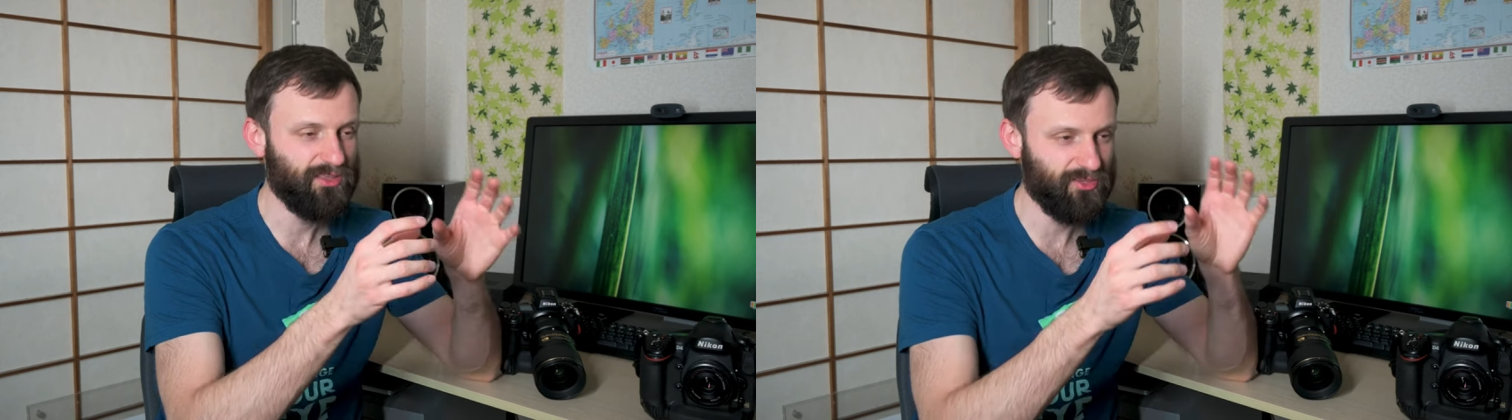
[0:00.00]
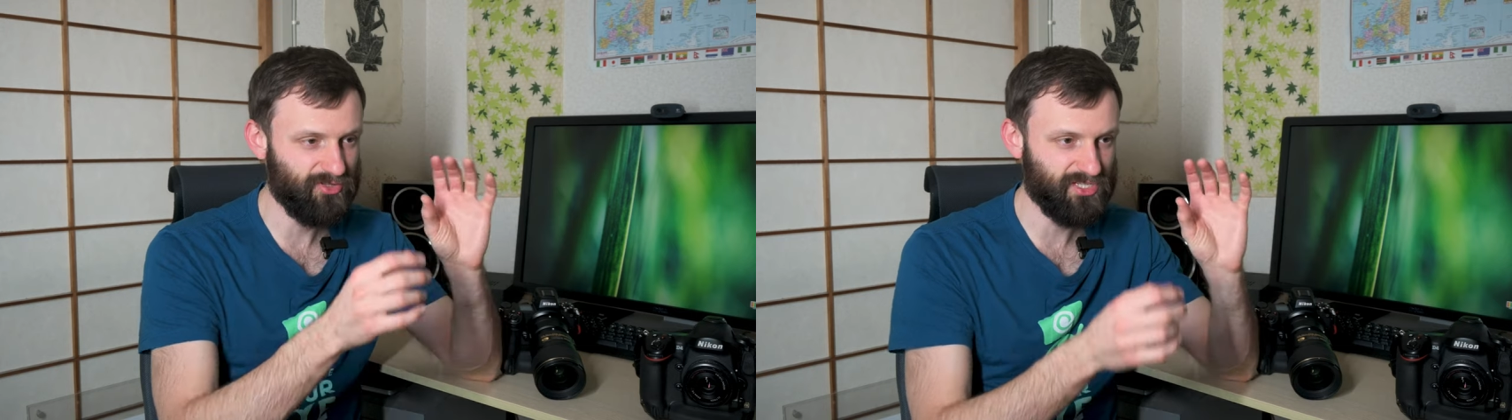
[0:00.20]

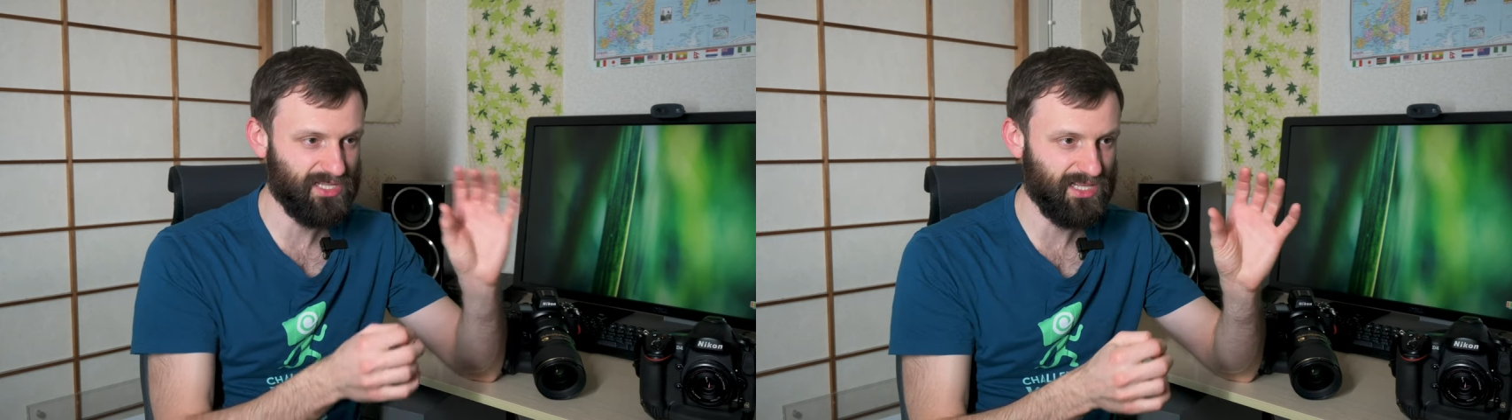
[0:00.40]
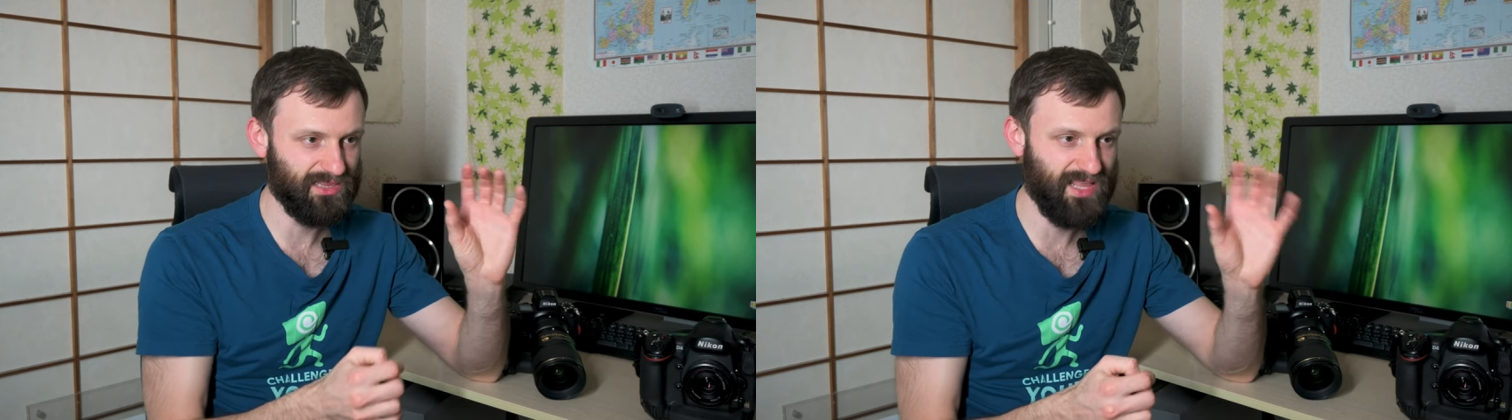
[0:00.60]
there is a
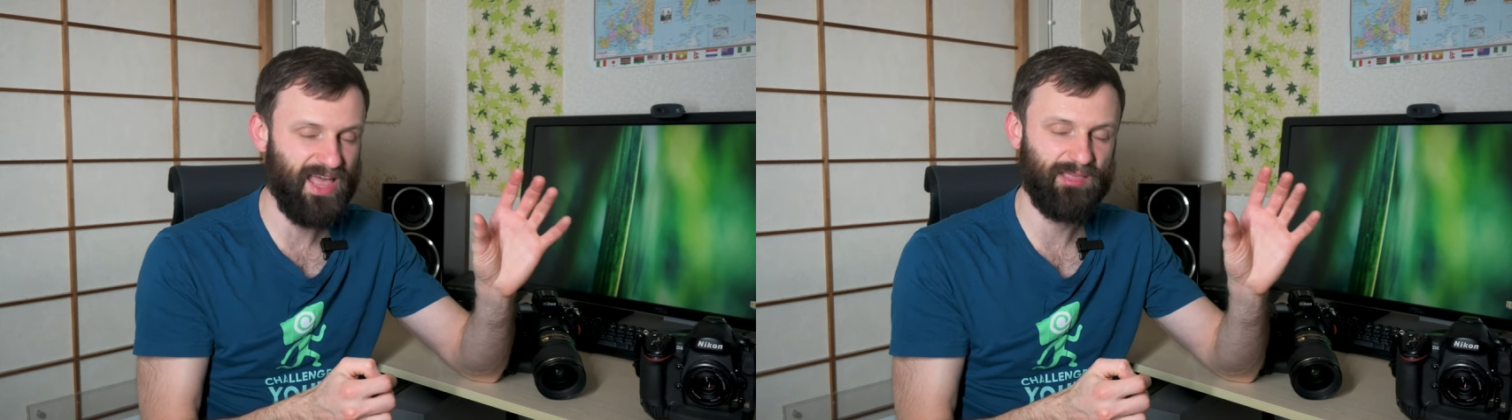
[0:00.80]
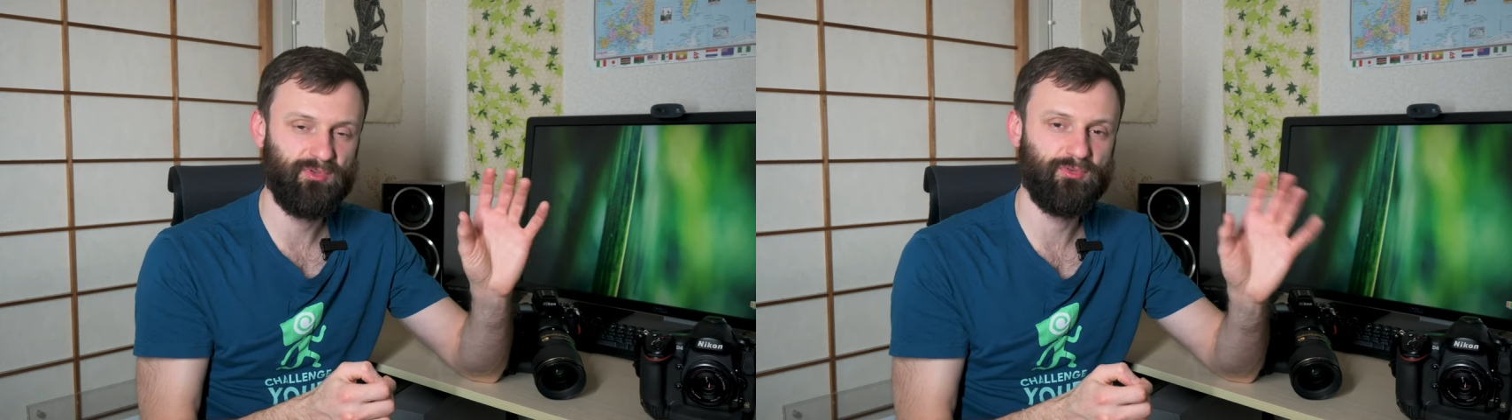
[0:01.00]
slight
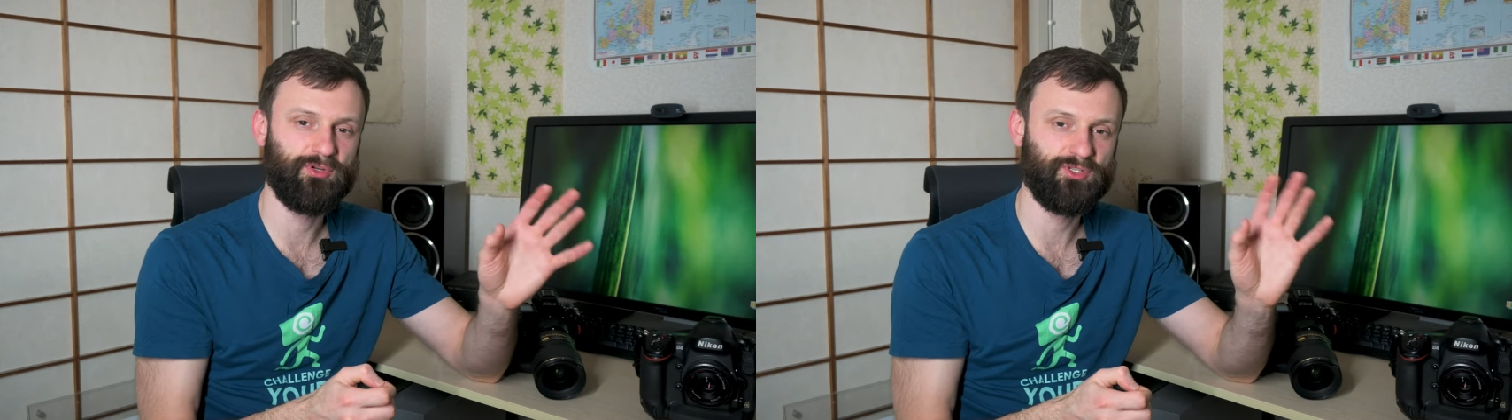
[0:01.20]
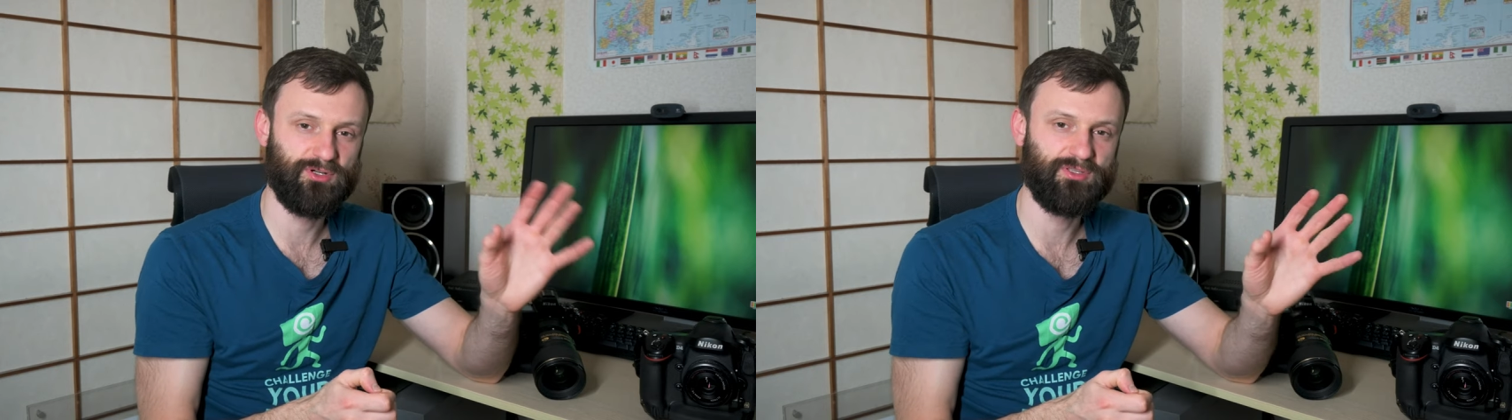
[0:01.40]
lag
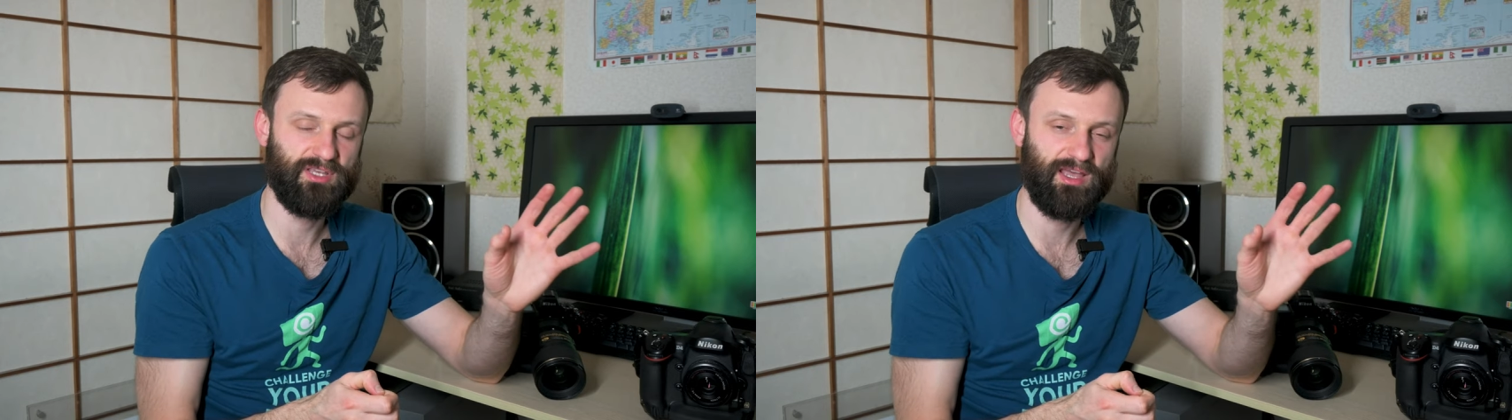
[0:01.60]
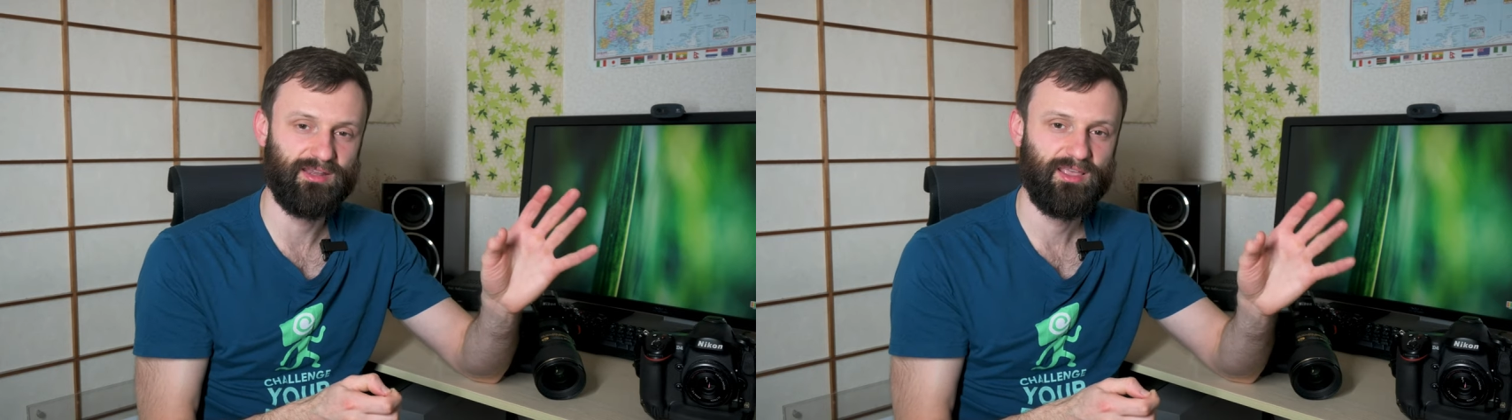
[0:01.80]
before it turns
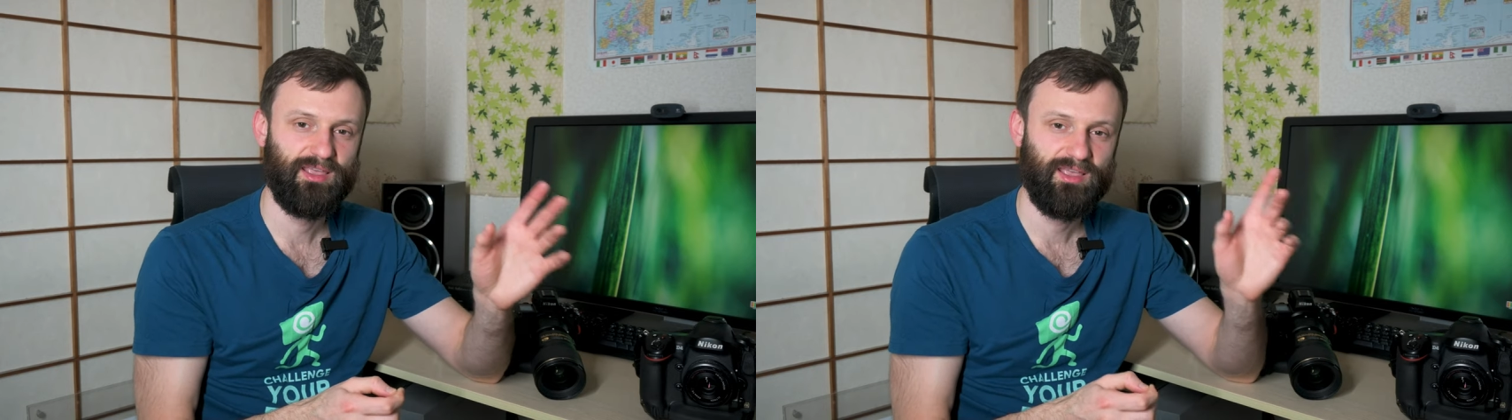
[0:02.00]
on.